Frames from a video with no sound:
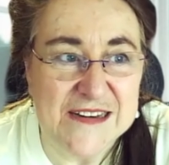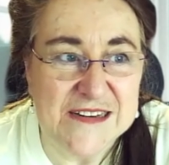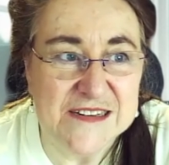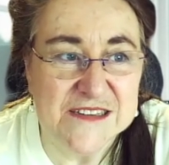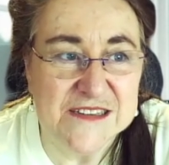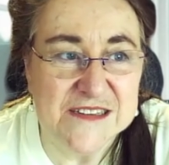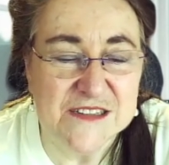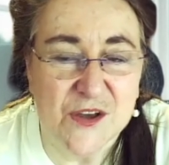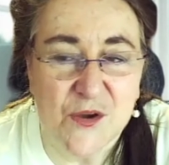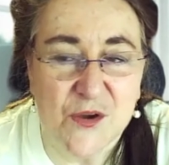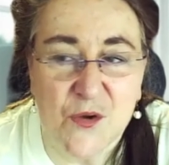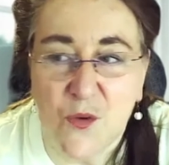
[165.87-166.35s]

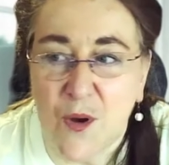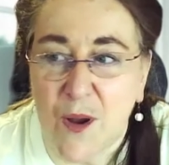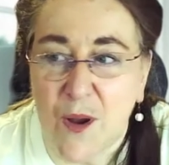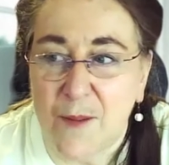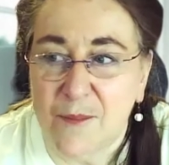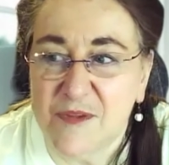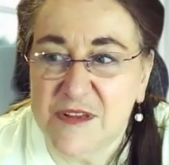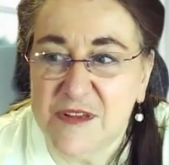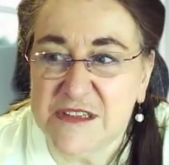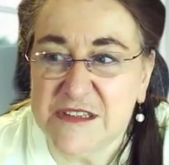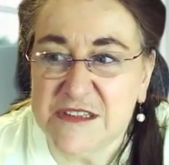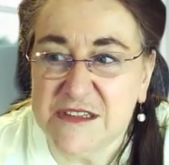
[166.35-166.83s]
So
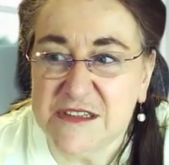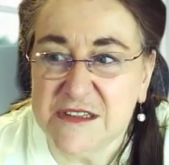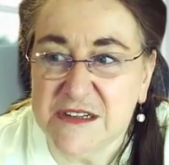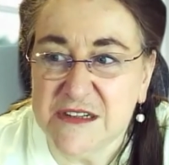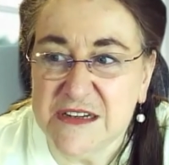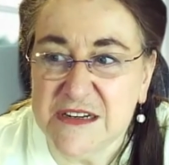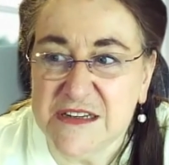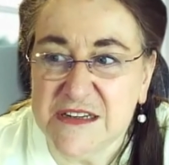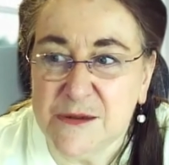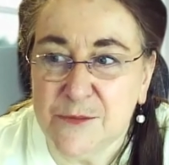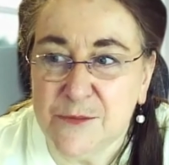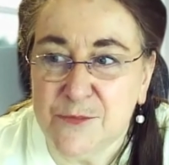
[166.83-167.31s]
I'm still
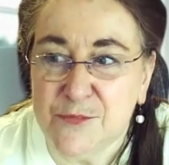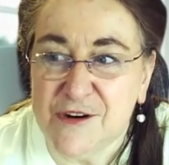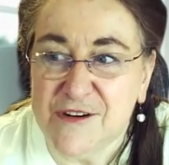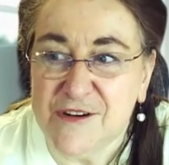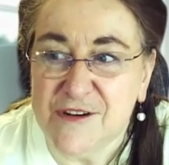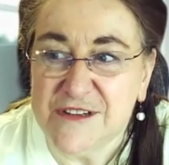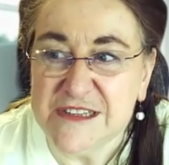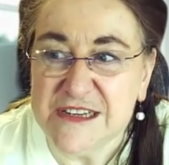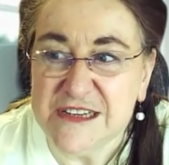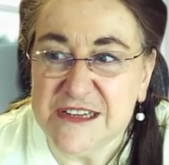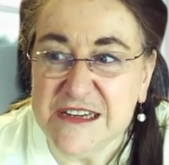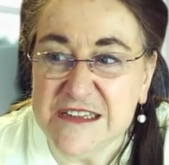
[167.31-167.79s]
in the
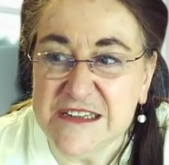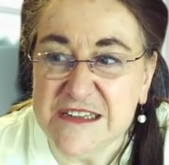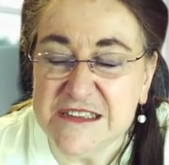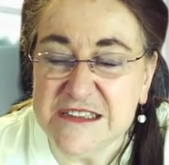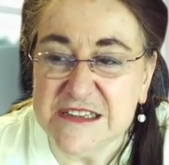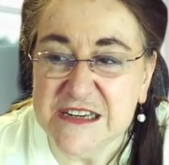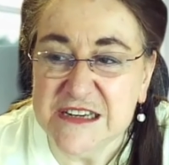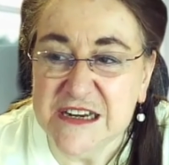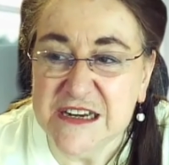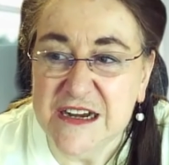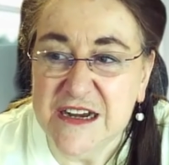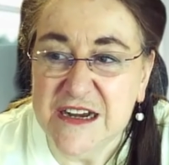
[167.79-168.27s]

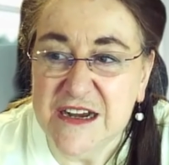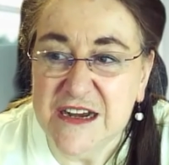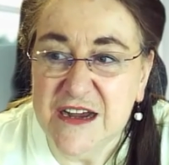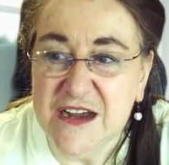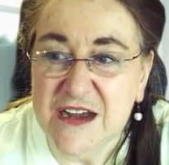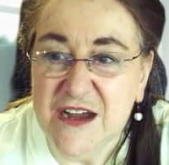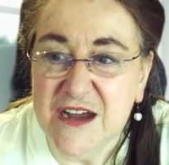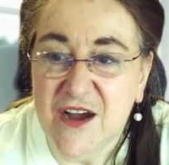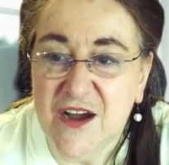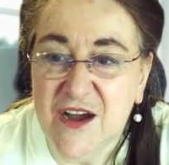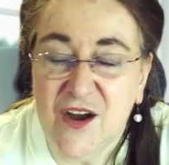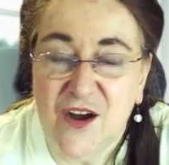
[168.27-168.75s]
process
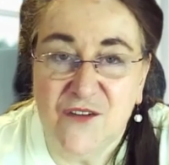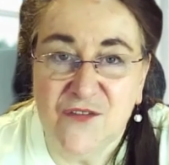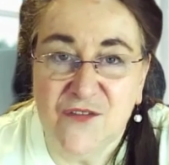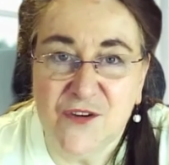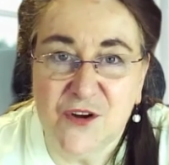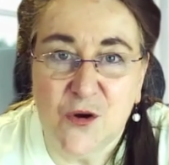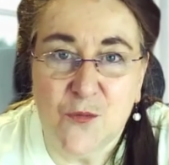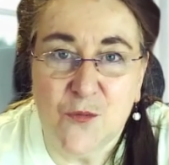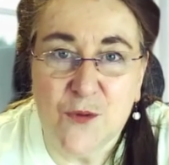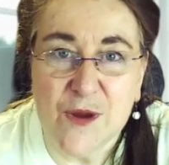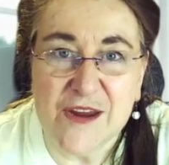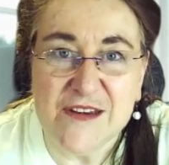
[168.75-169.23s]
of
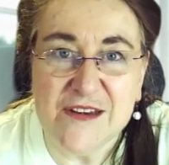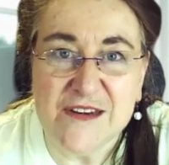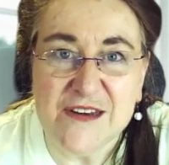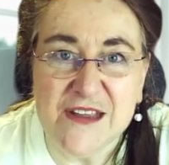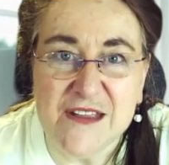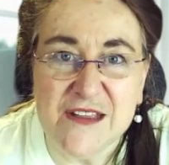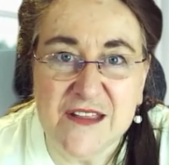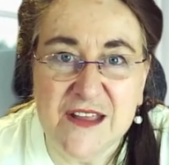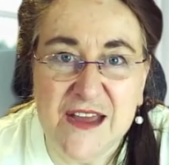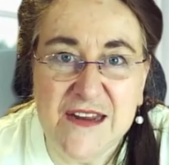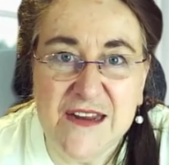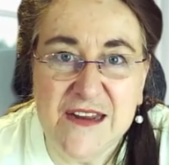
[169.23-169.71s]

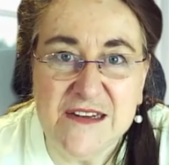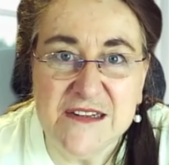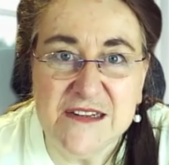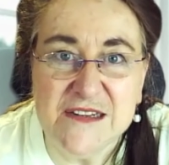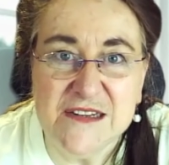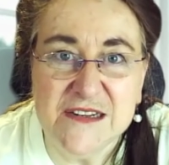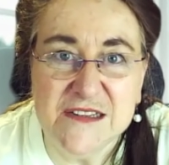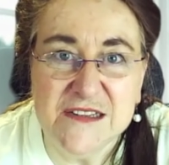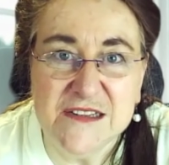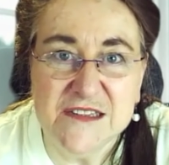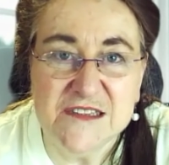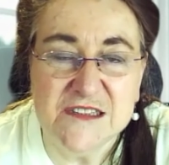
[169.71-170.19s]
correcting that,
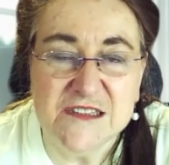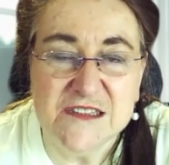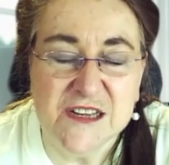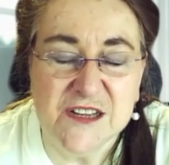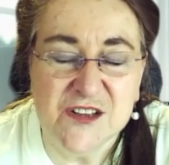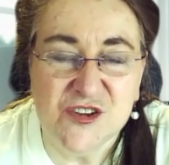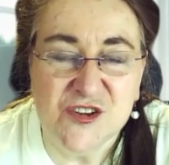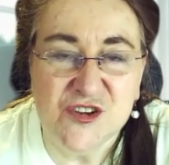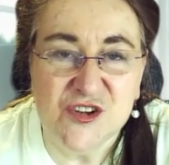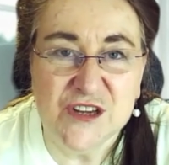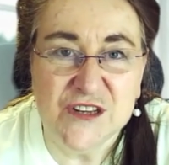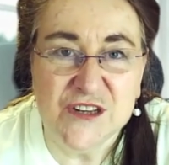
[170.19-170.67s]

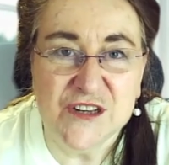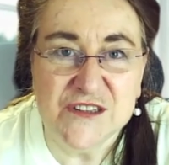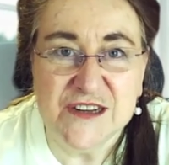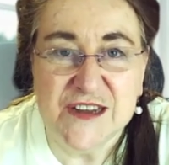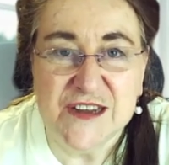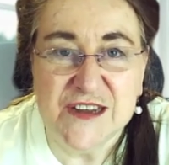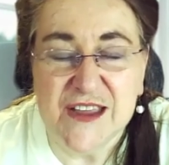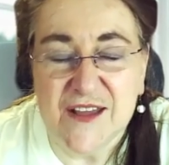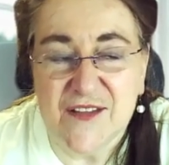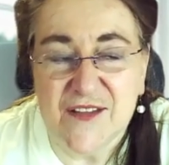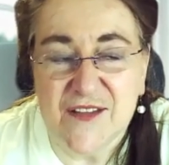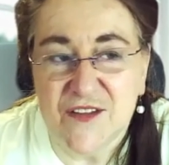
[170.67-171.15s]
stitching
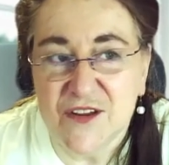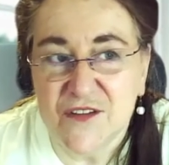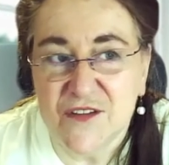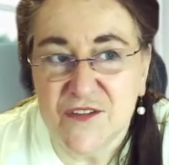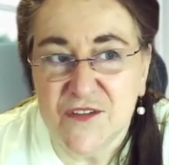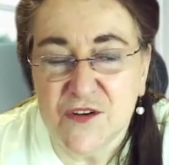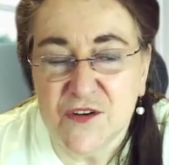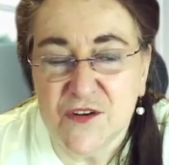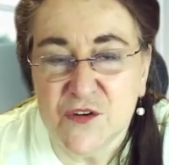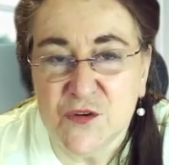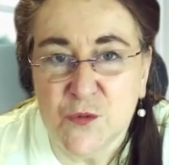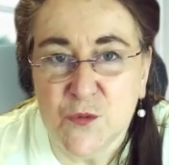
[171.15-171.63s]
together
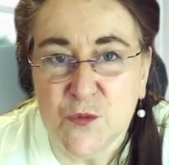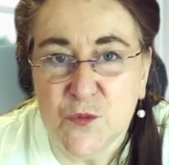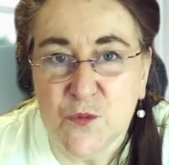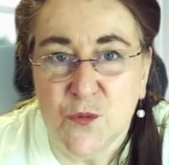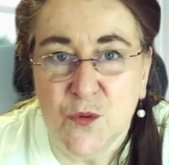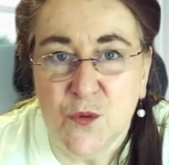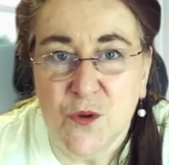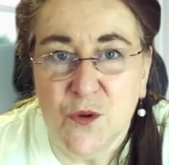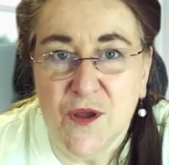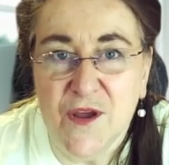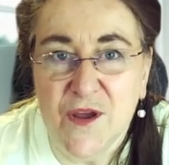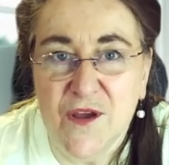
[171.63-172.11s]
the
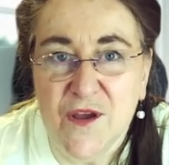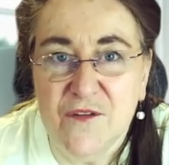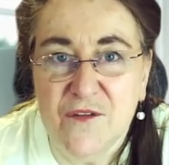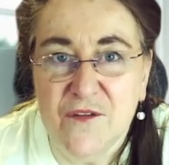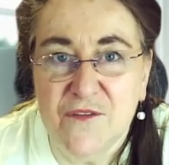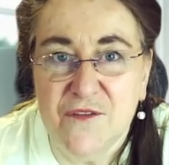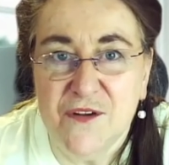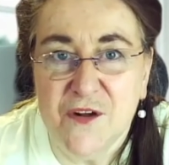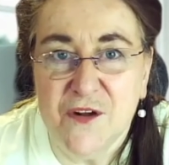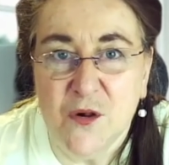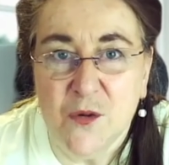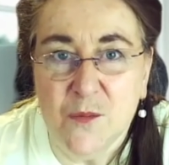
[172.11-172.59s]
2
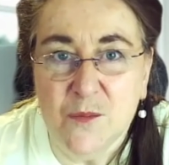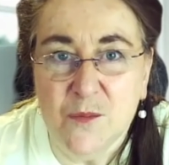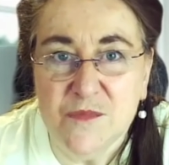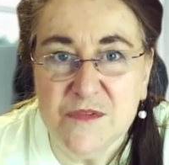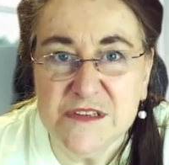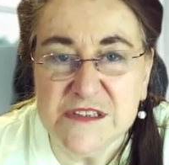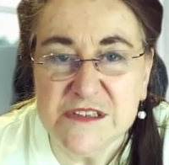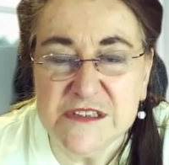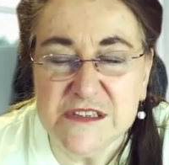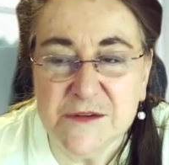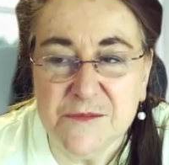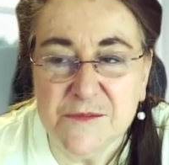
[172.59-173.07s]

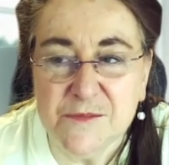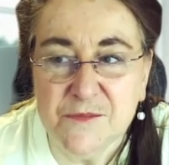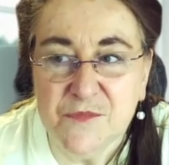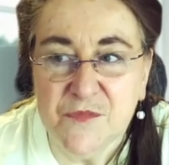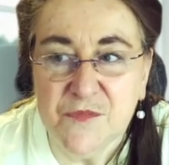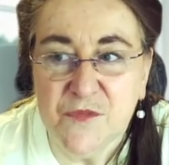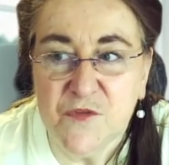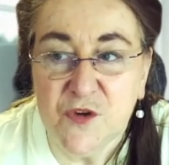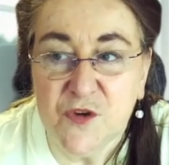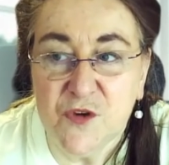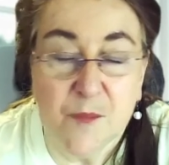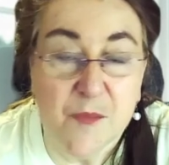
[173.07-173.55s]
films
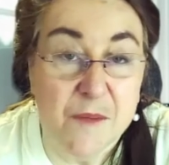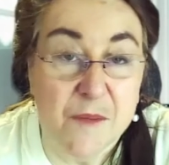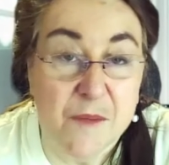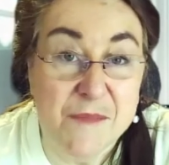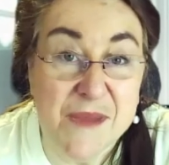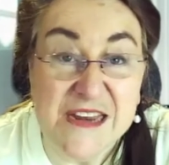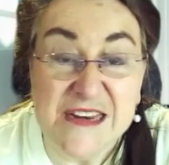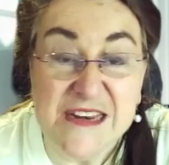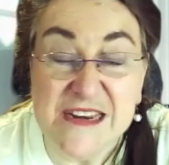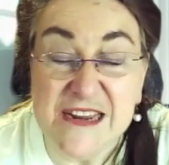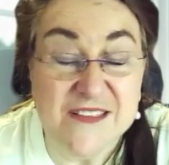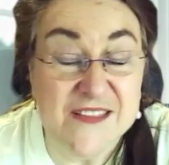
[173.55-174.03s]
from a
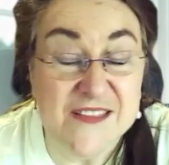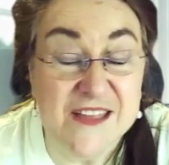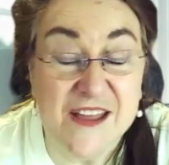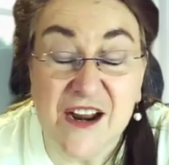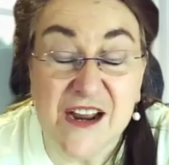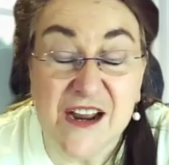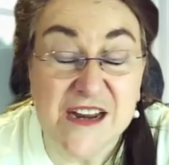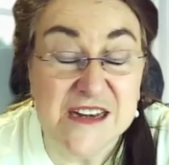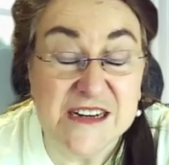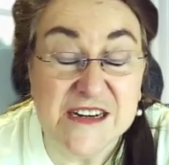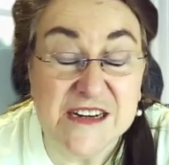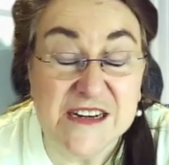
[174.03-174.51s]
meeting that
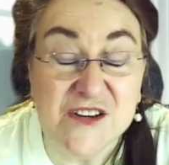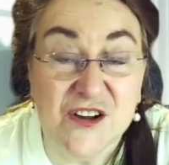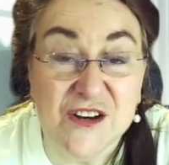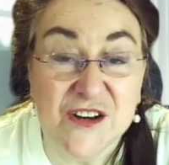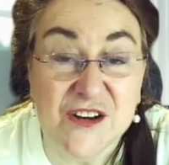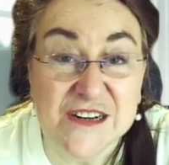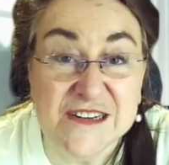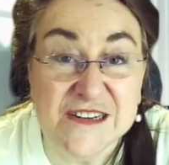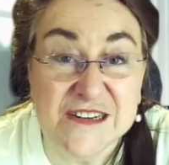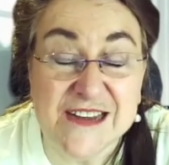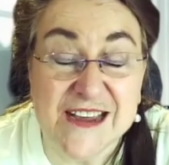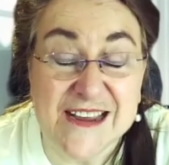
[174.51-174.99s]
I did not
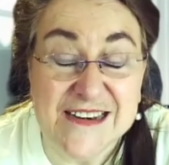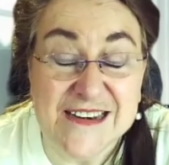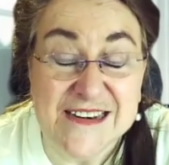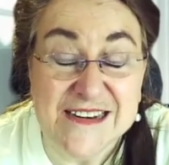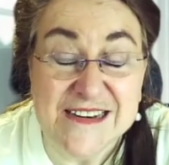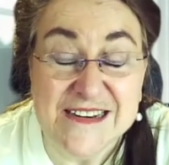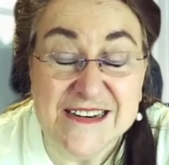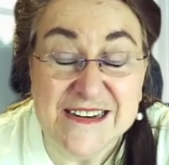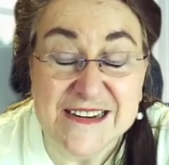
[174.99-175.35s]
attend